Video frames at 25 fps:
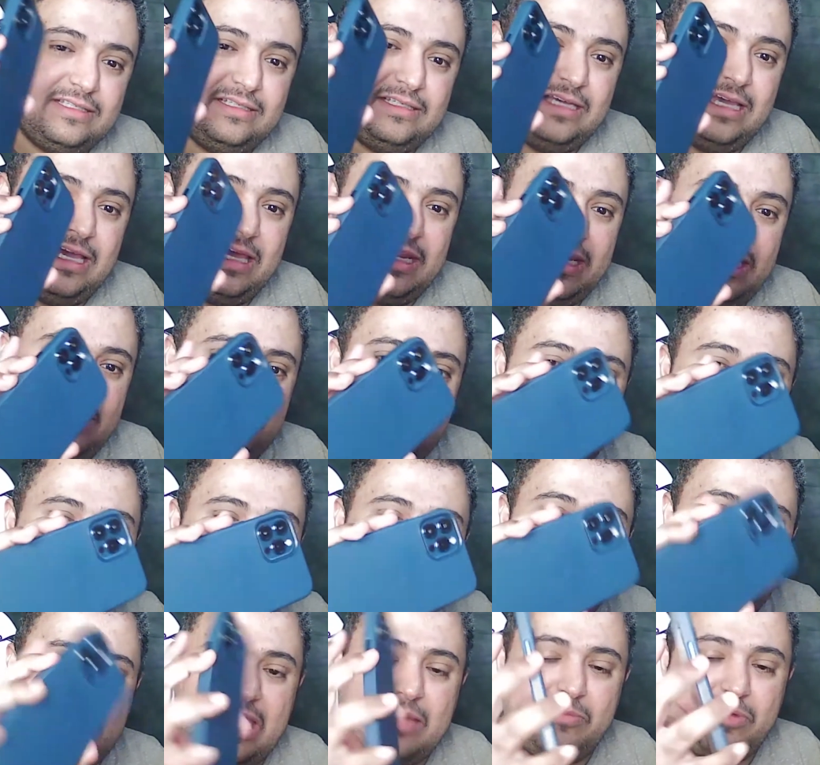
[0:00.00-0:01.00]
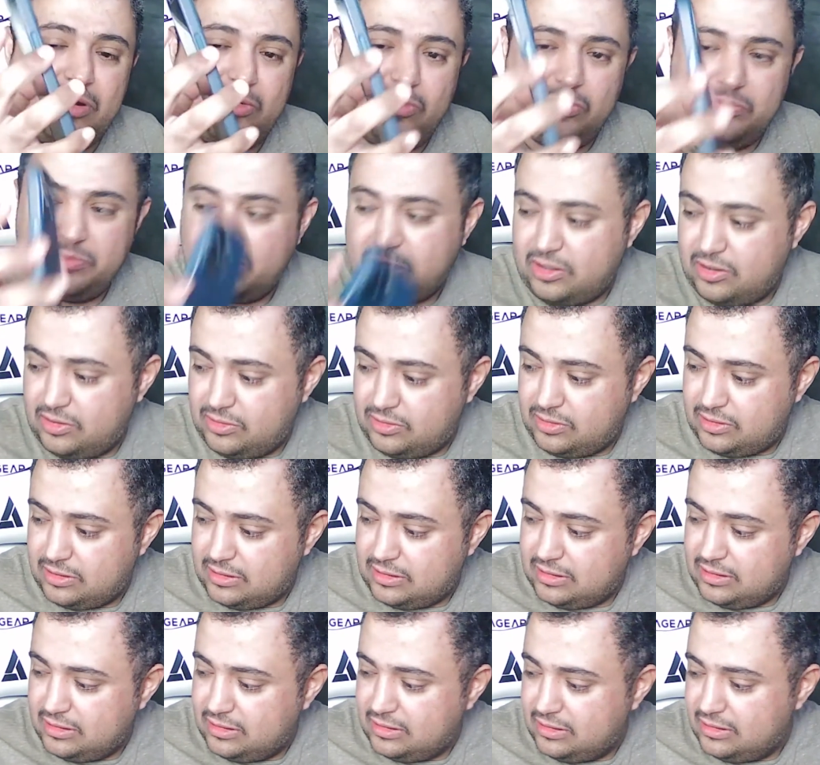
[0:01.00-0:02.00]
and I thought the camera would be good.
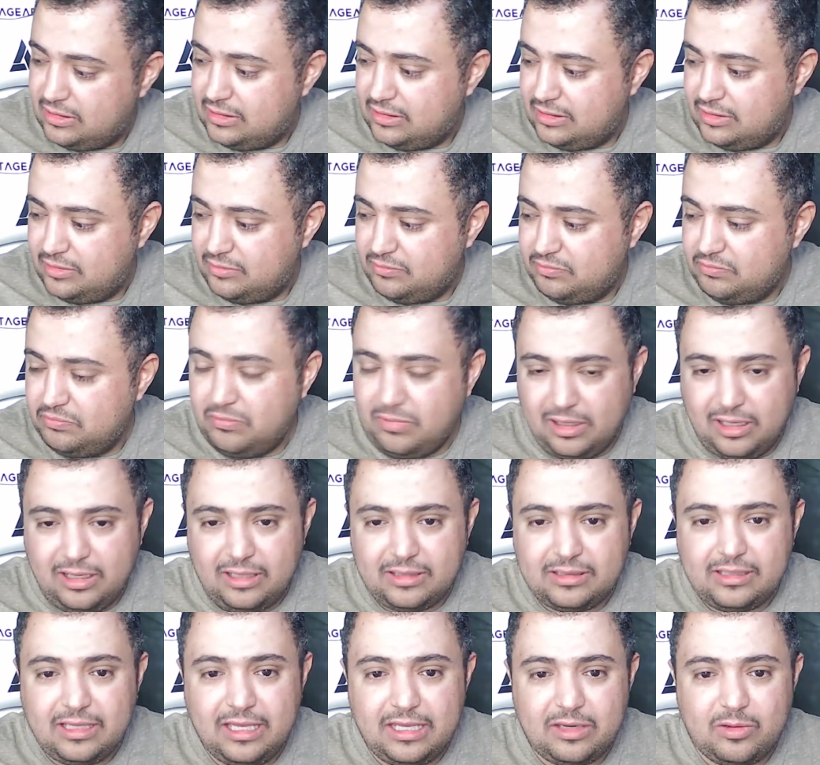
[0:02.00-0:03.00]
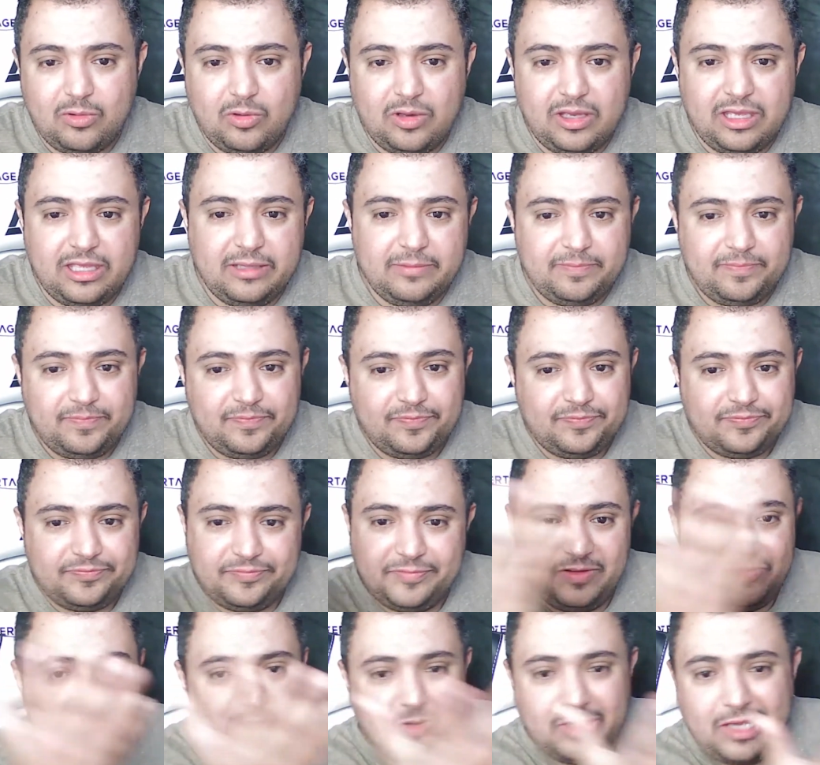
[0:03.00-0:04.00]
But anyway,
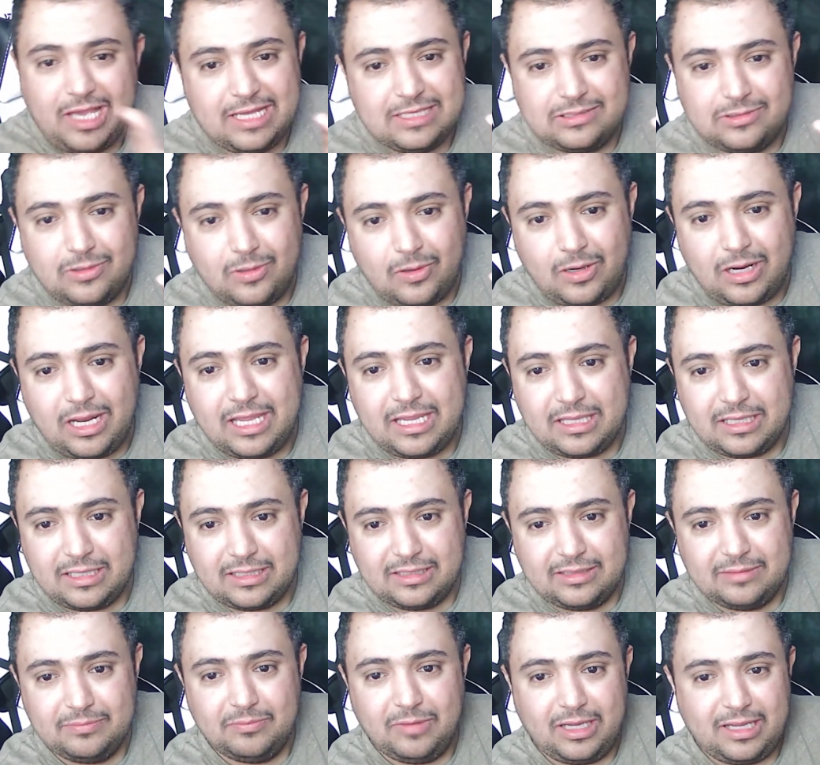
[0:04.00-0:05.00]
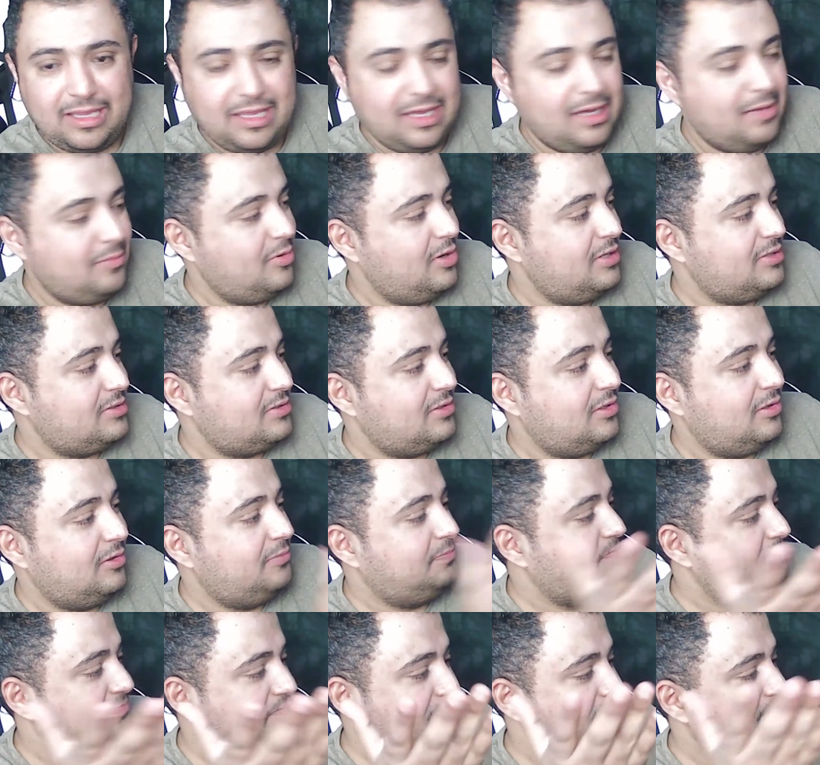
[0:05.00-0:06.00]
if you guys don't like my camera, so
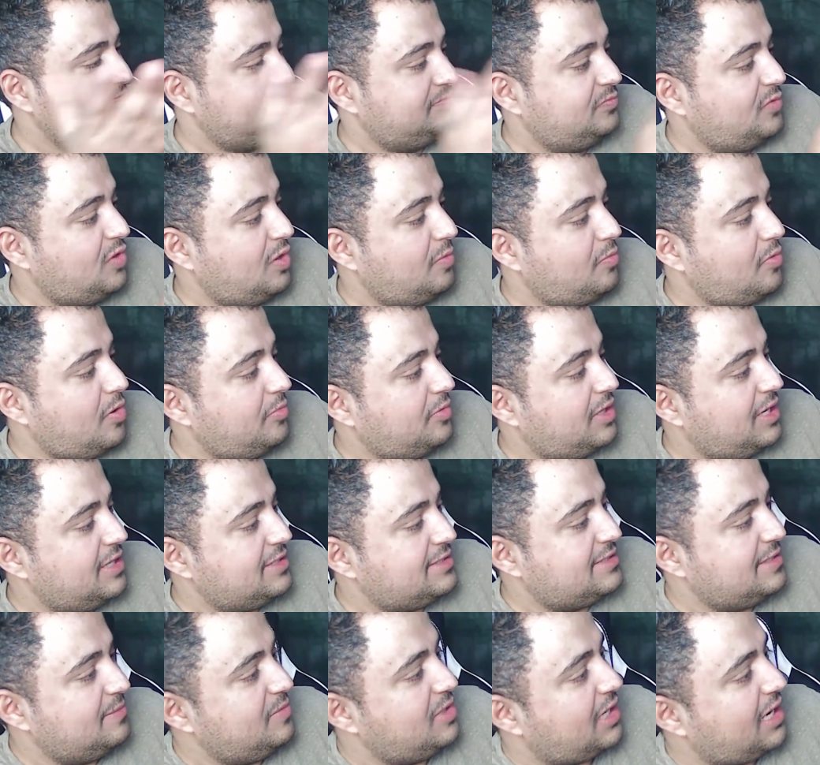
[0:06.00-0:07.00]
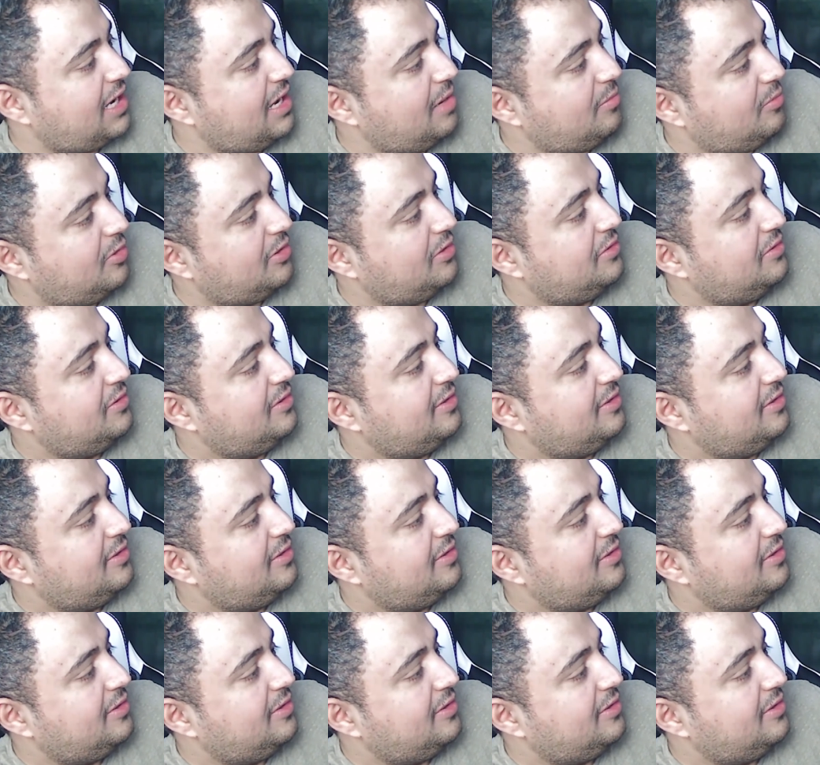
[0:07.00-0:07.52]
no problem, you can send me a camera.